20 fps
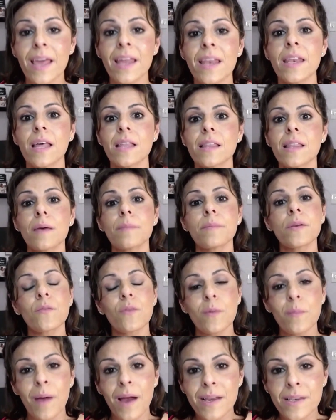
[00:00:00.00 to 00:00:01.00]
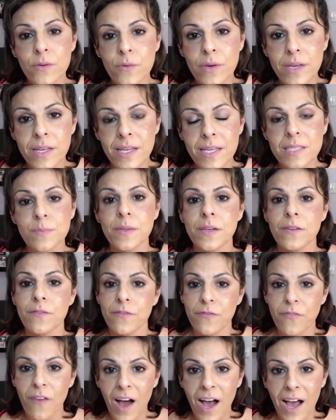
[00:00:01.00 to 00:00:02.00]
And let me remind you, it has been
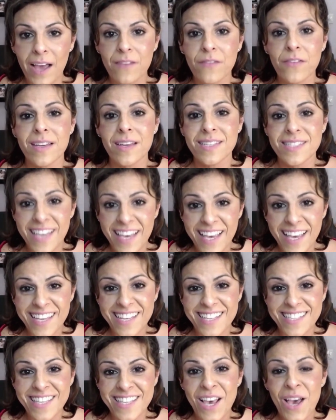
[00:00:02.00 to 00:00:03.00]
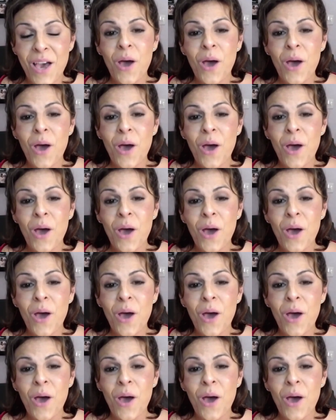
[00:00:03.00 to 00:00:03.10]
5 days.